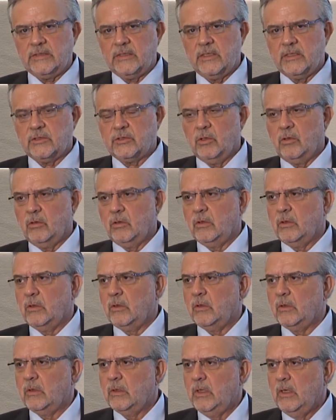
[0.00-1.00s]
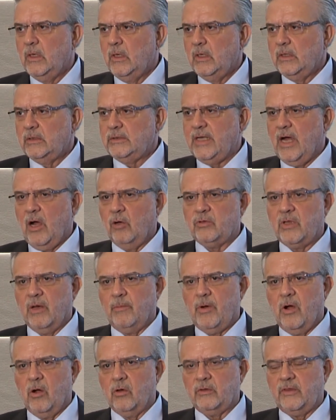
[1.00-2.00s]
There's no doubt
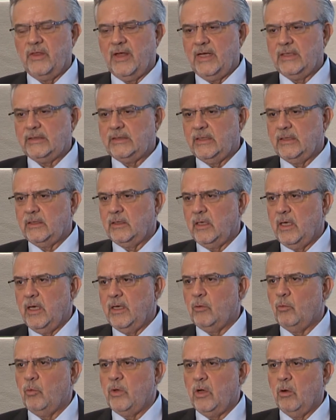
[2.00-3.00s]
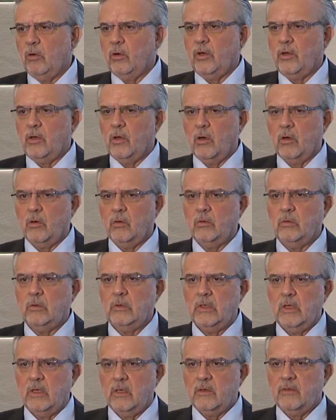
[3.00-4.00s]
about that, and, and we all
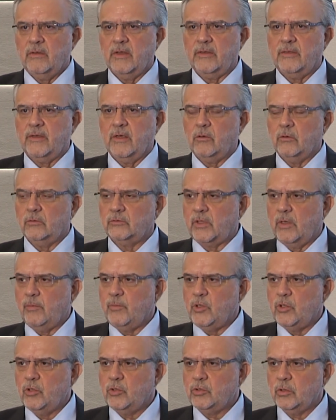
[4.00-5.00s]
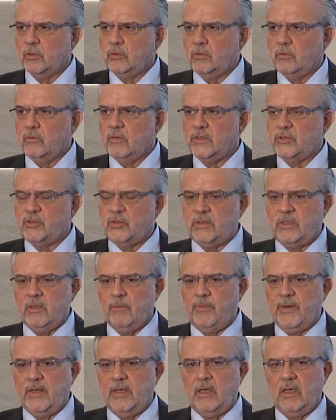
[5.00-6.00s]
know that the contribution to the
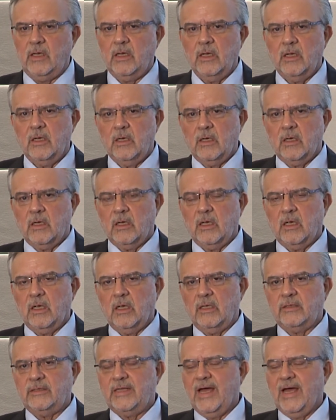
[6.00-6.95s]
GDP, uh,